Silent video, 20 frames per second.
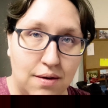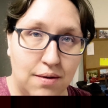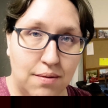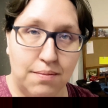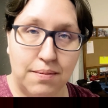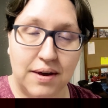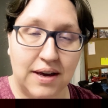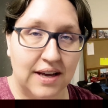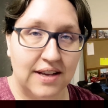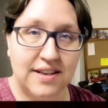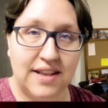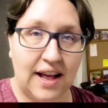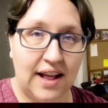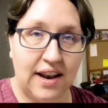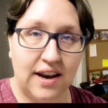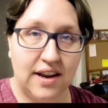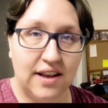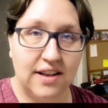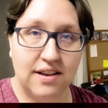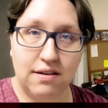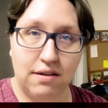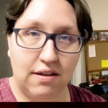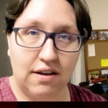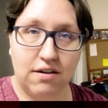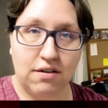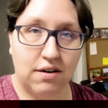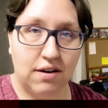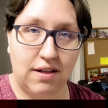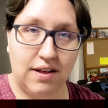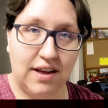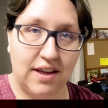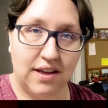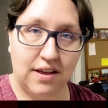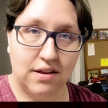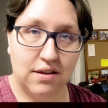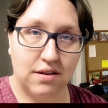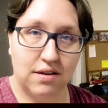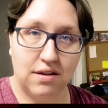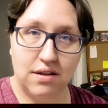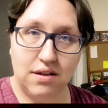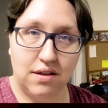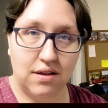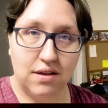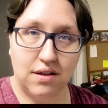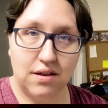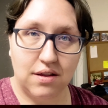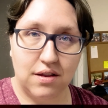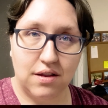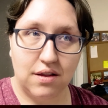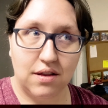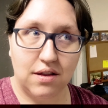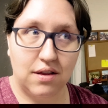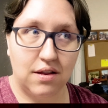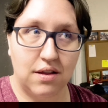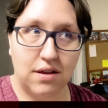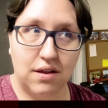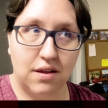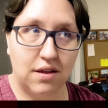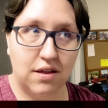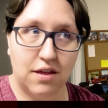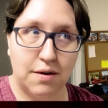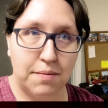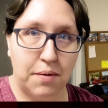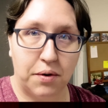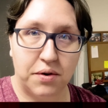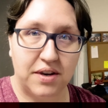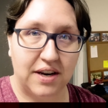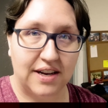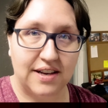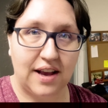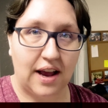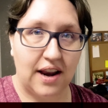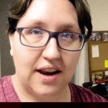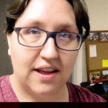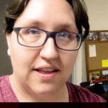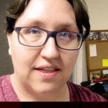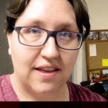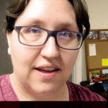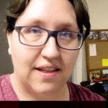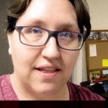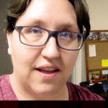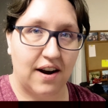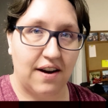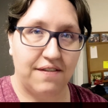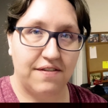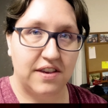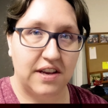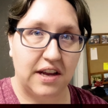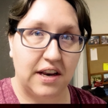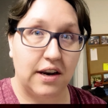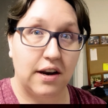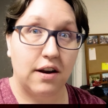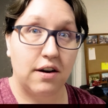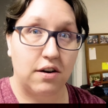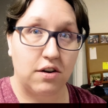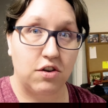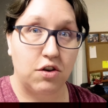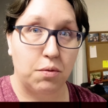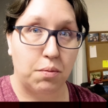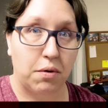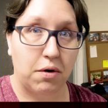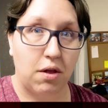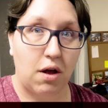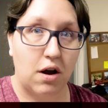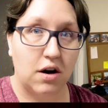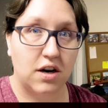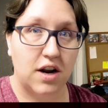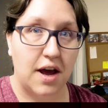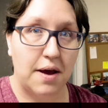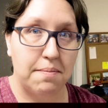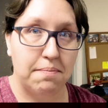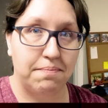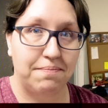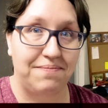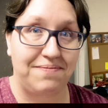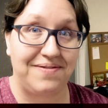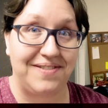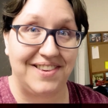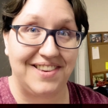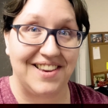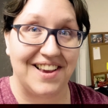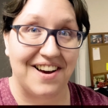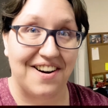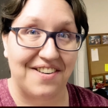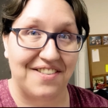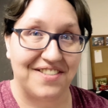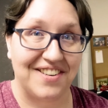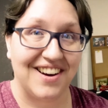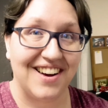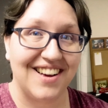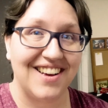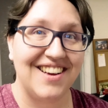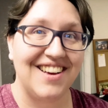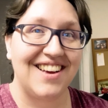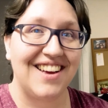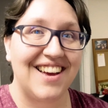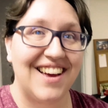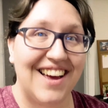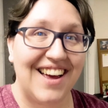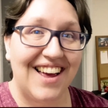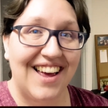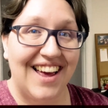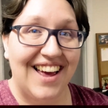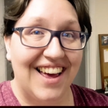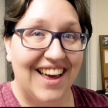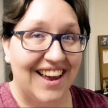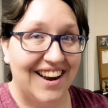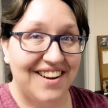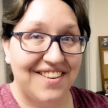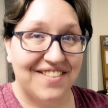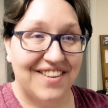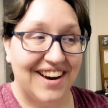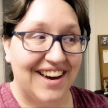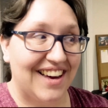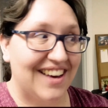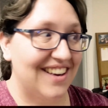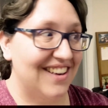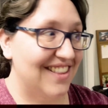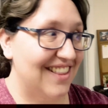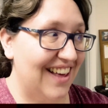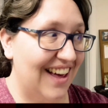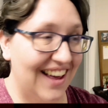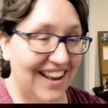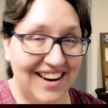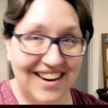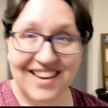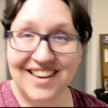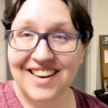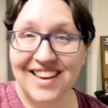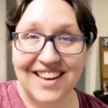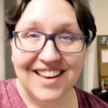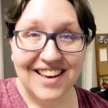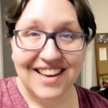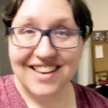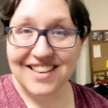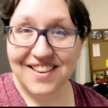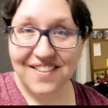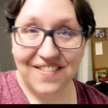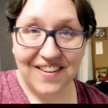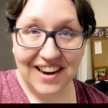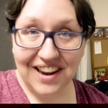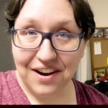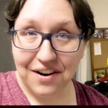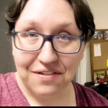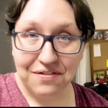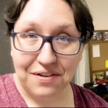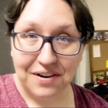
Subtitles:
because that is literally the most exciting thing that I've seen in a super long time. So anyway, that is the video for